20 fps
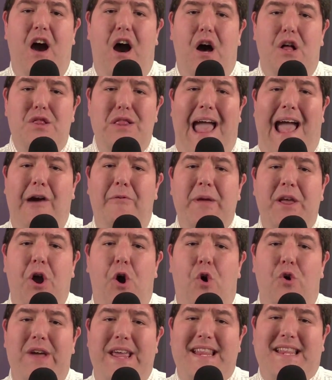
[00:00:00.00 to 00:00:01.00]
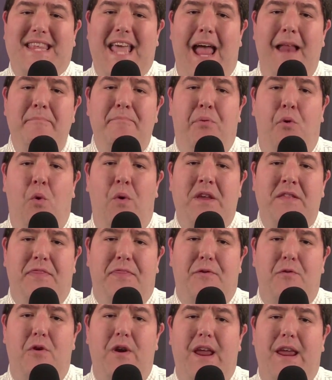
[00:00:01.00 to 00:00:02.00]
allowing only
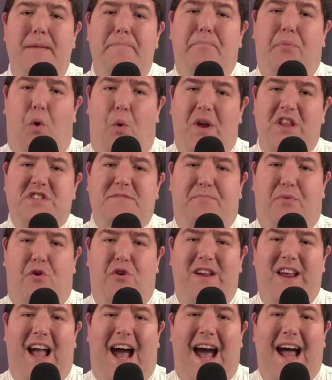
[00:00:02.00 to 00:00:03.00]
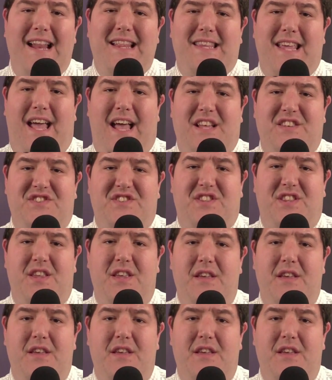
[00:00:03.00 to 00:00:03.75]
10.3 points per contest.